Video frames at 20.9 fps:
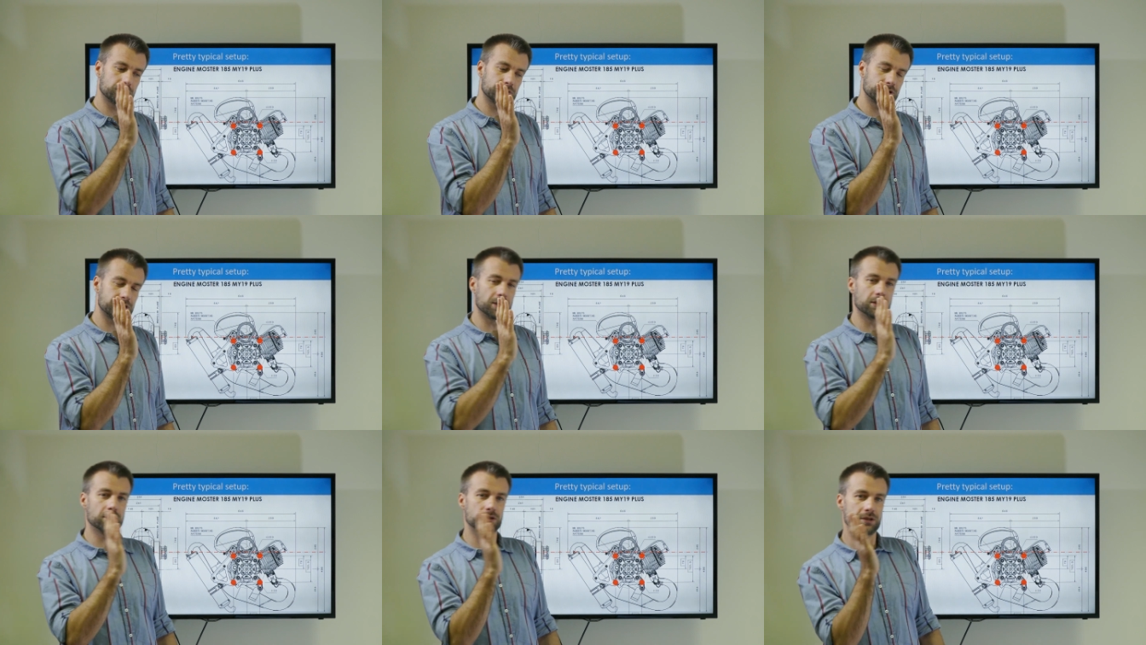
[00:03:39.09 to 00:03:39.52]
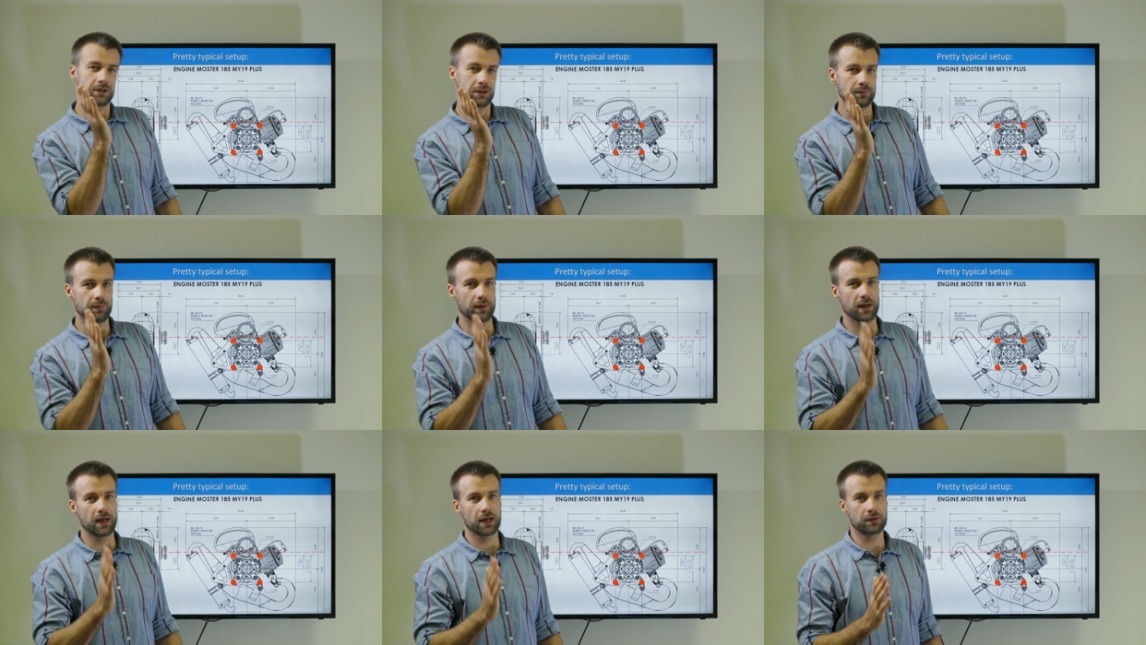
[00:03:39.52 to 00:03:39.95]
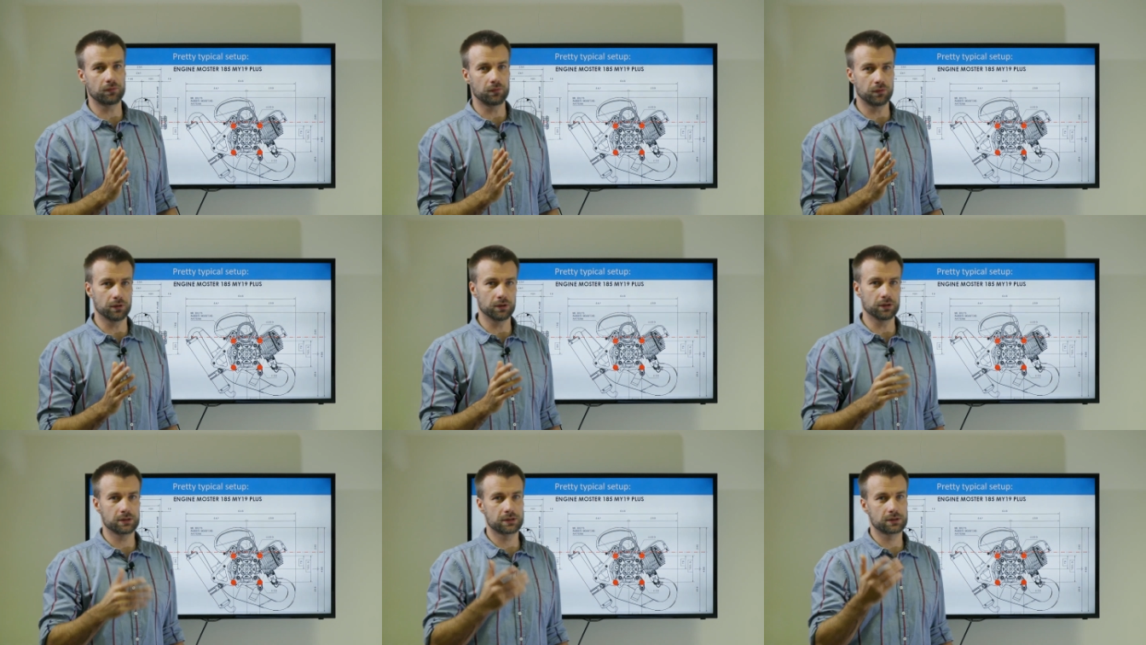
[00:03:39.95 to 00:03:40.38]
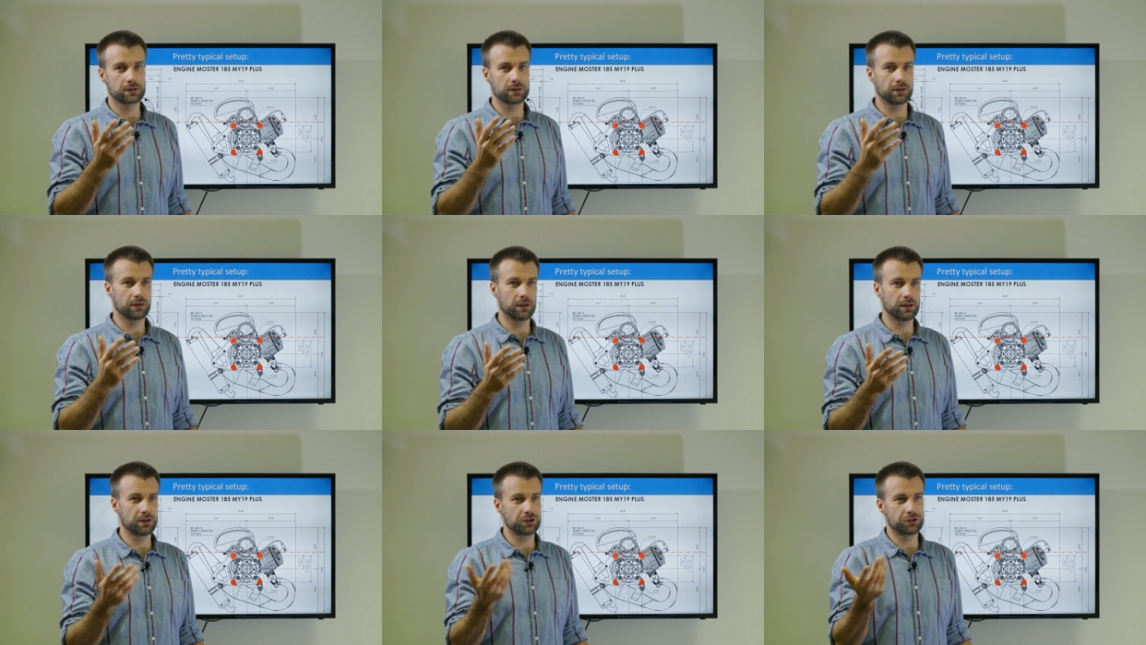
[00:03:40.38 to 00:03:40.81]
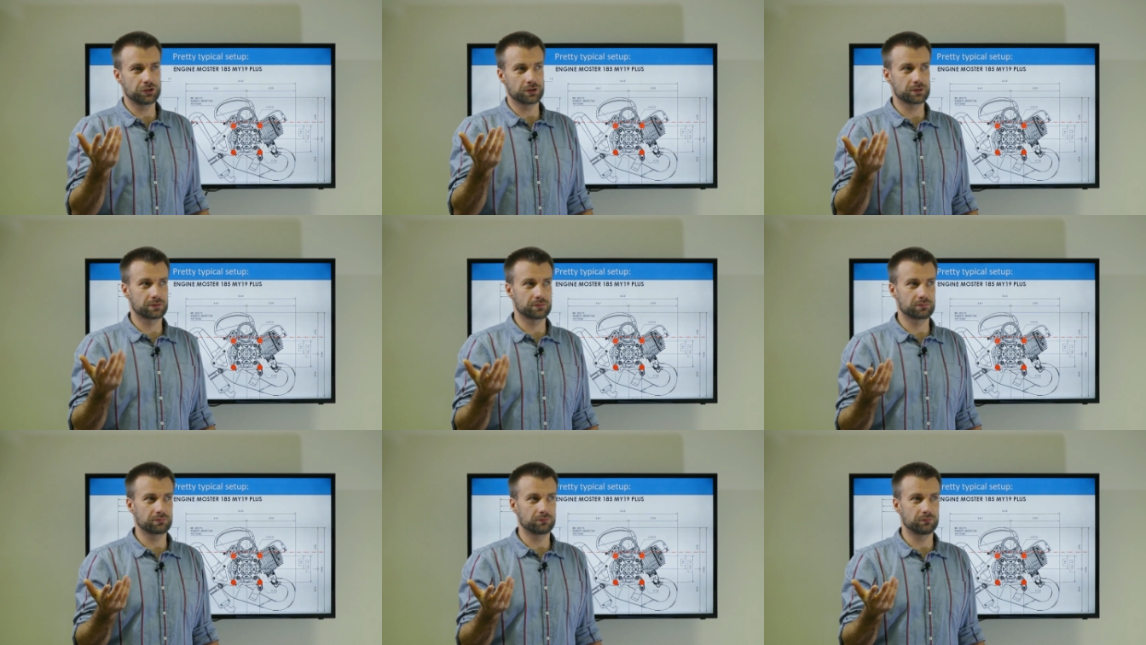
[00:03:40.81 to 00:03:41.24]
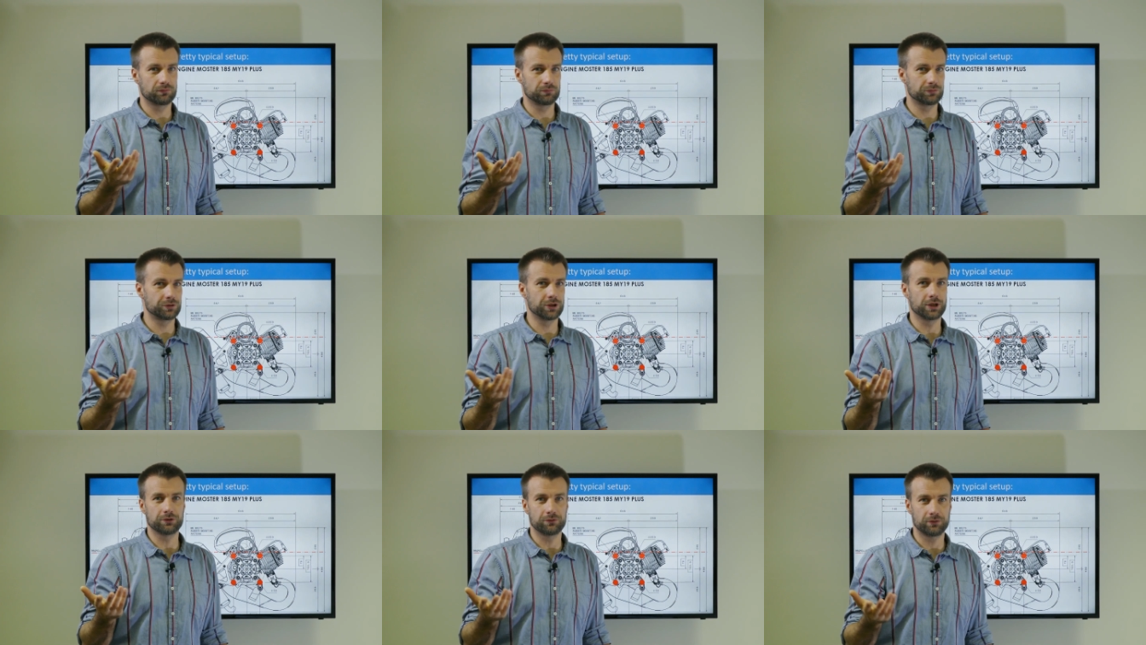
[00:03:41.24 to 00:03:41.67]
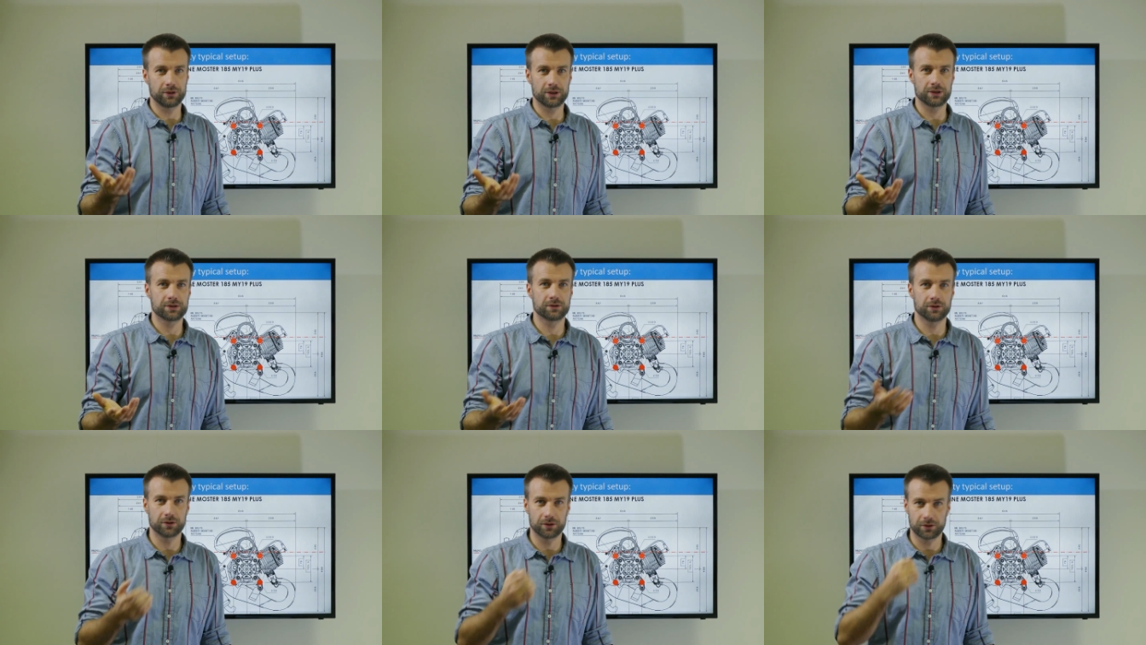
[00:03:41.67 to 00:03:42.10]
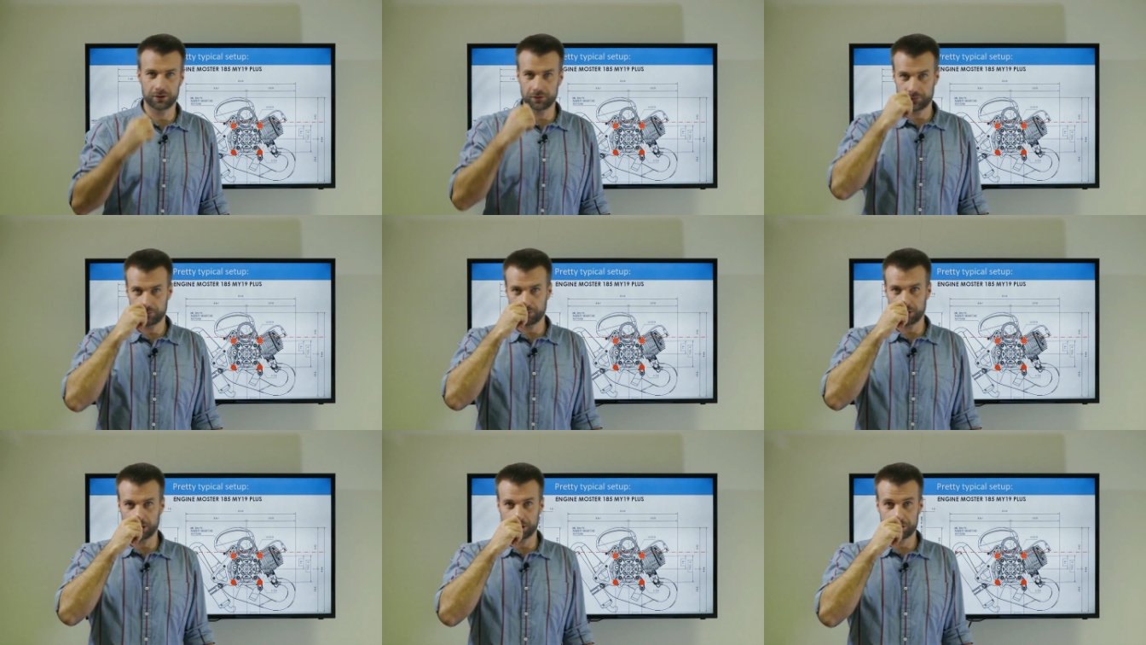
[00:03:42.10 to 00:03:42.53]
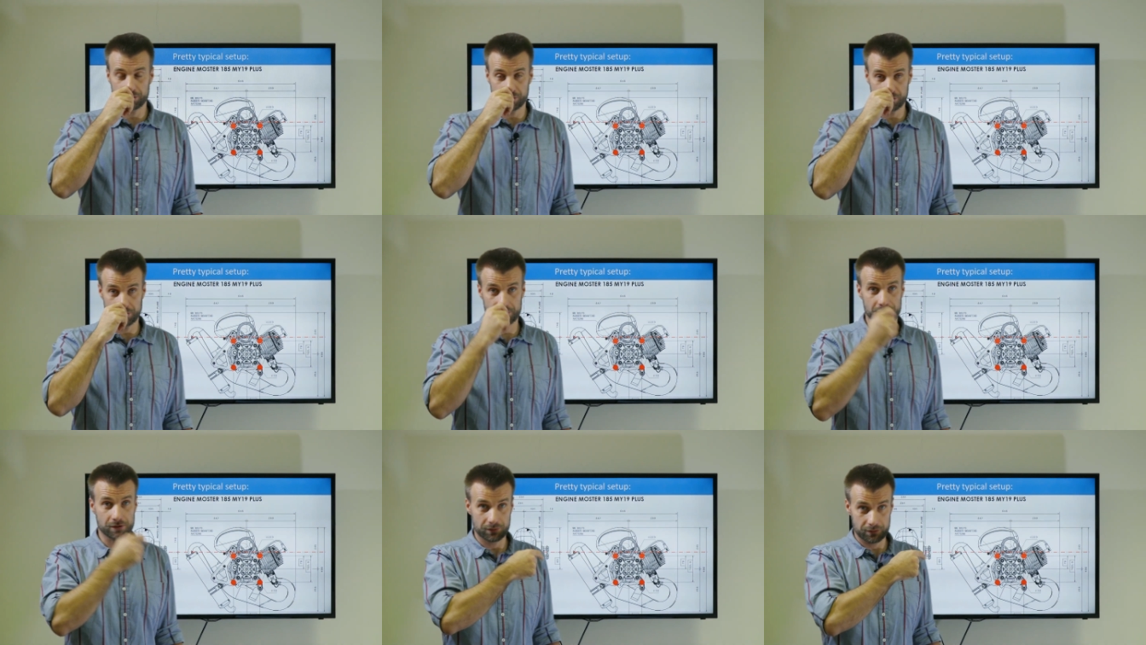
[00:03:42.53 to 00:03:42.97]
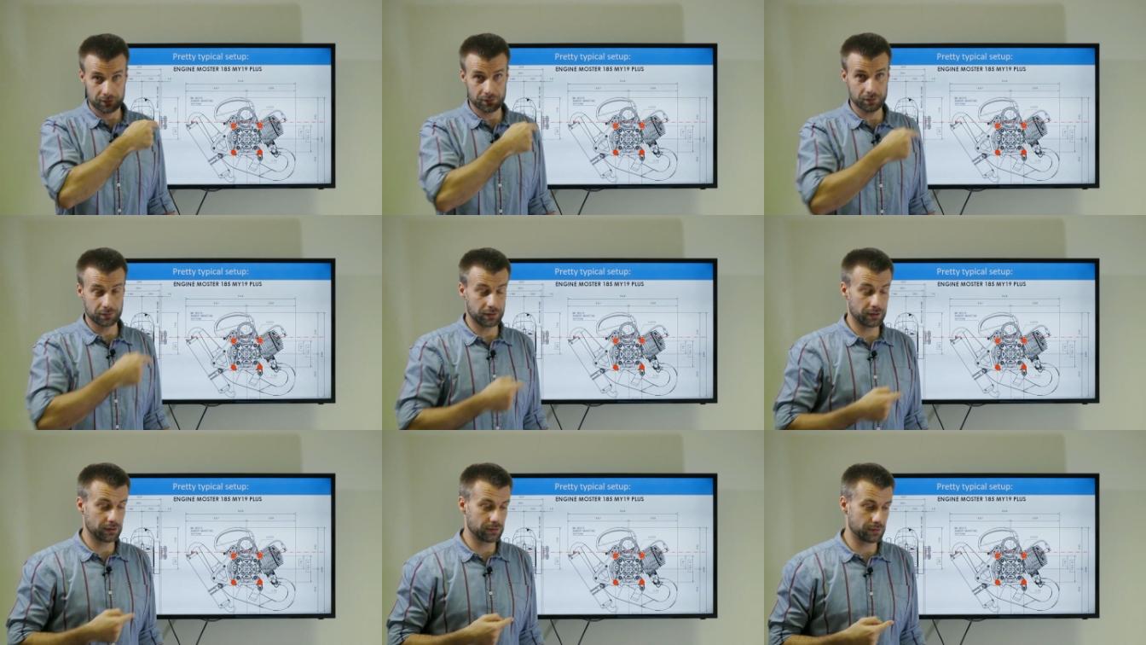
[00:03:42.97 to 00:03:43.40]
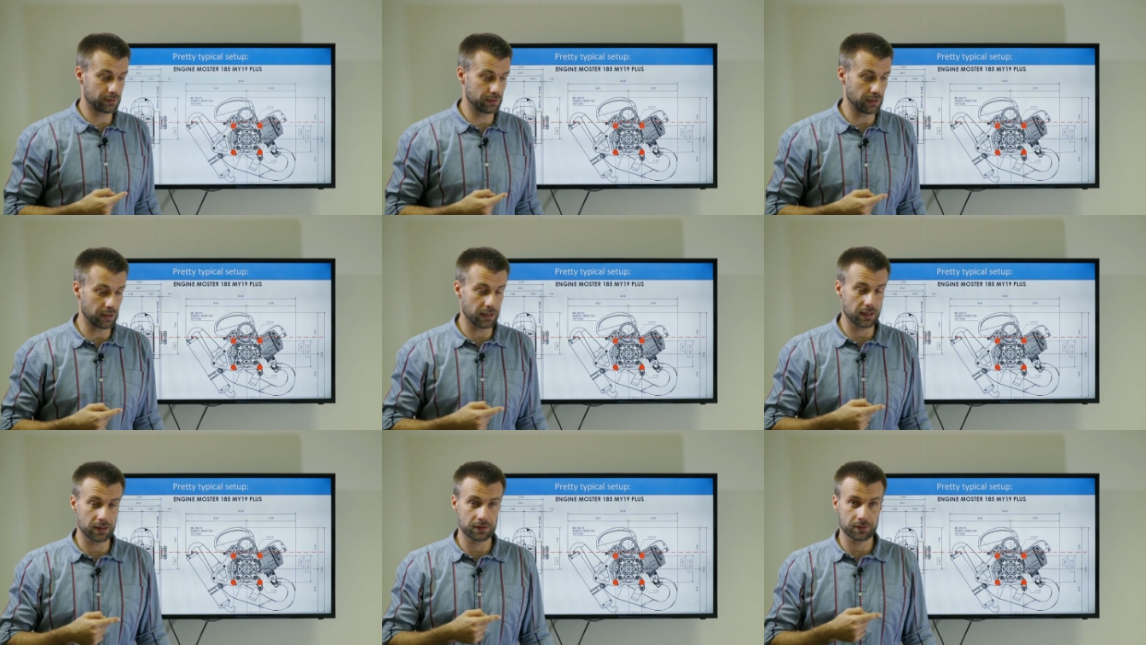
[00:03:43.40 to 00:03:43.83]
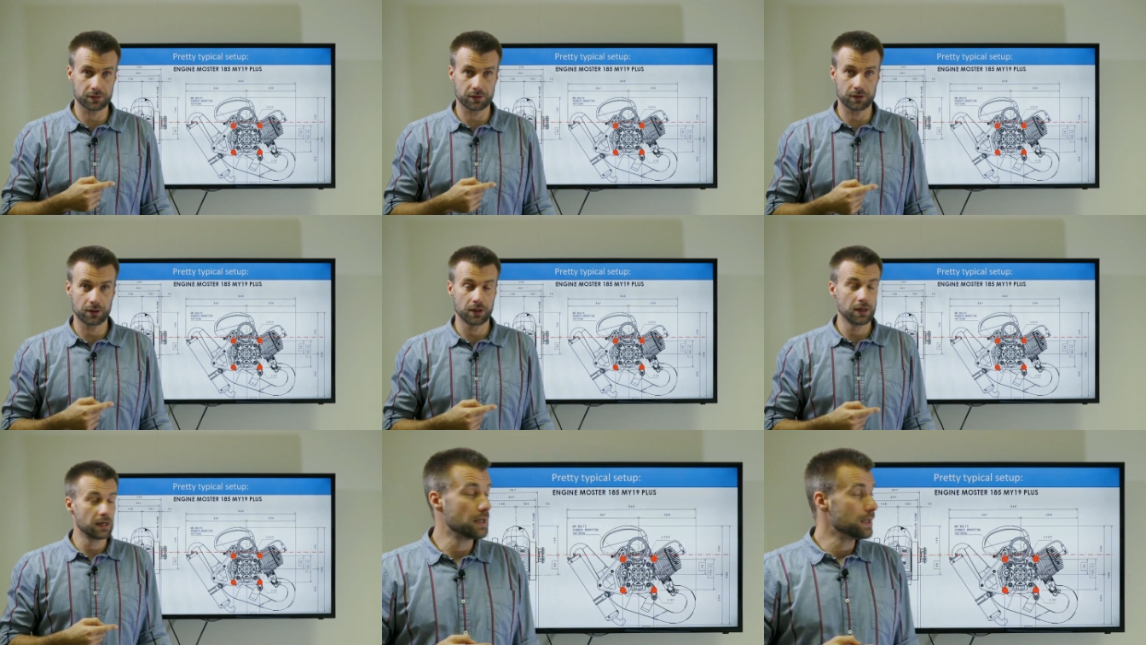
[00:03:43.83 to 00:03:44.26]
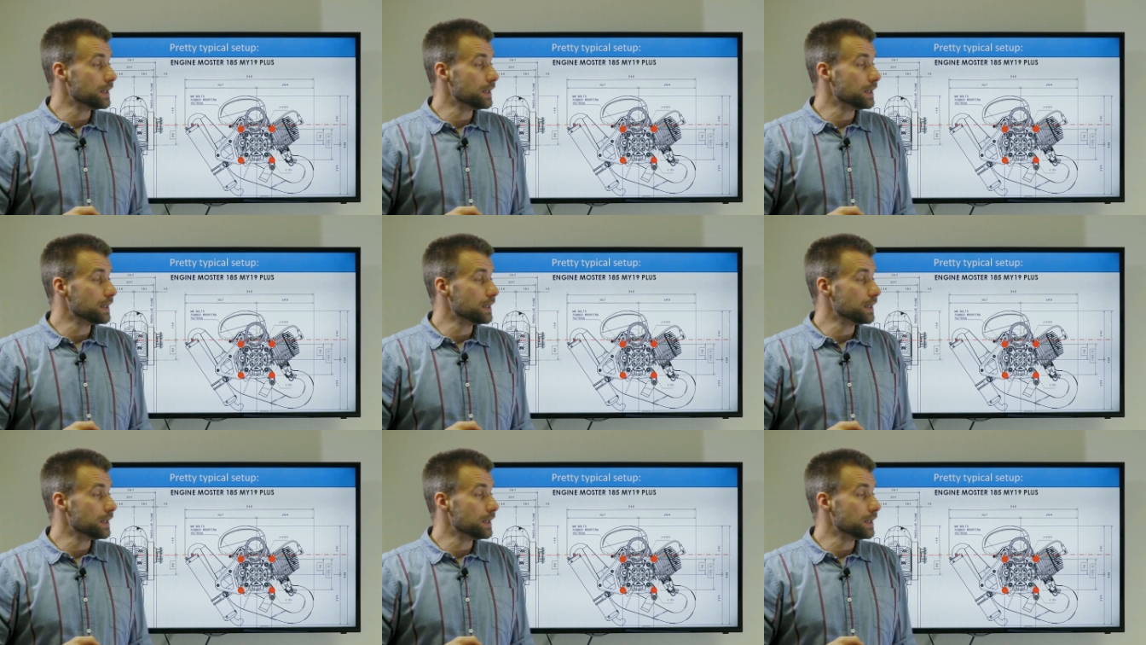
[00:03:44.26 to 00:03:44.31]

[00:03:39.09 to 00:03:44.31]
tilt it backwards it just generates a lot of questions. So here's the answer.